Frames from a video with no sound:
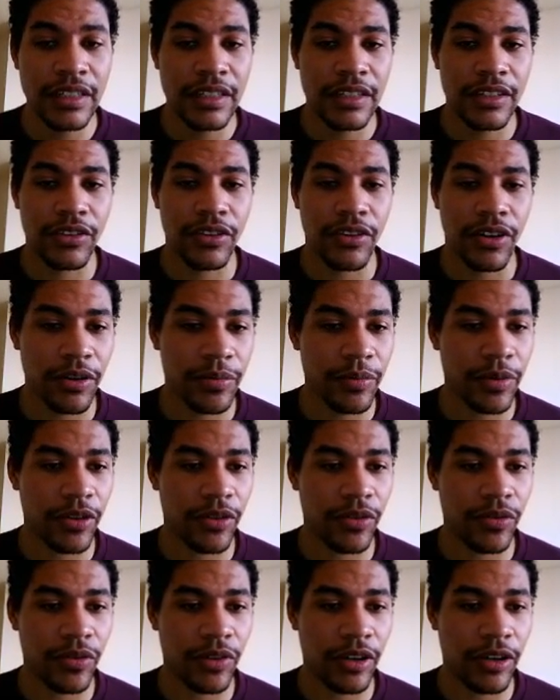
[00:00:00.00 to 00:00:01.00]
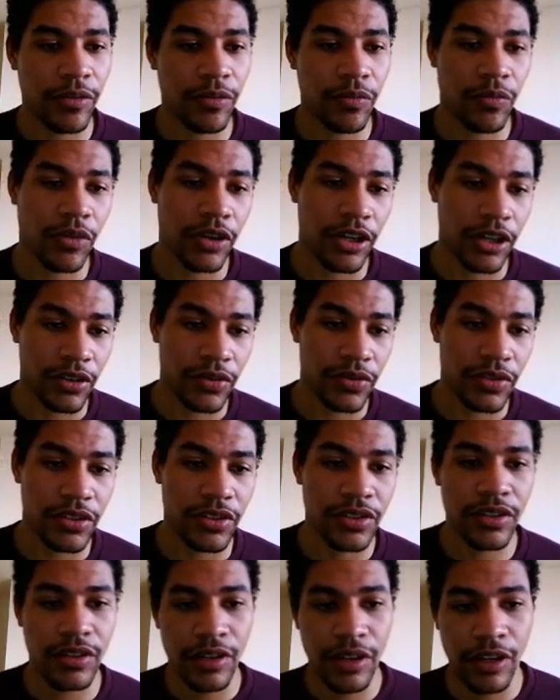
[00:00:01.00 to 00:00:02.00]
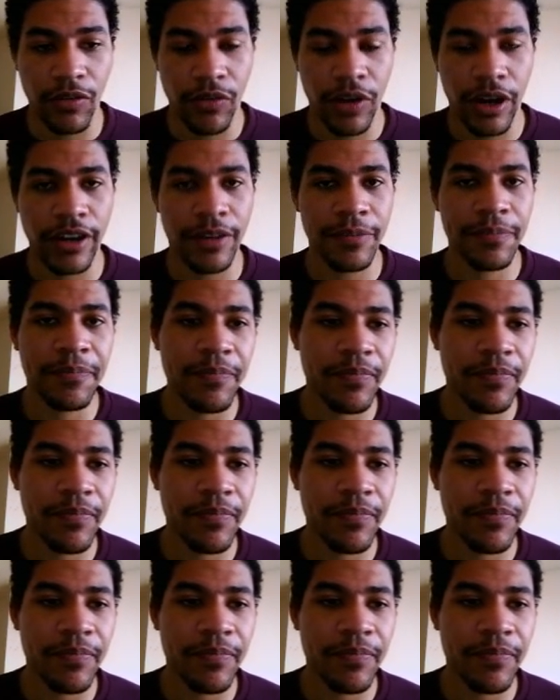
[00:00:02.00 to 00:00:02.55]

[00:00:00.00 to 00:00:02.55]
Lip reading: to talk about what it uses and why.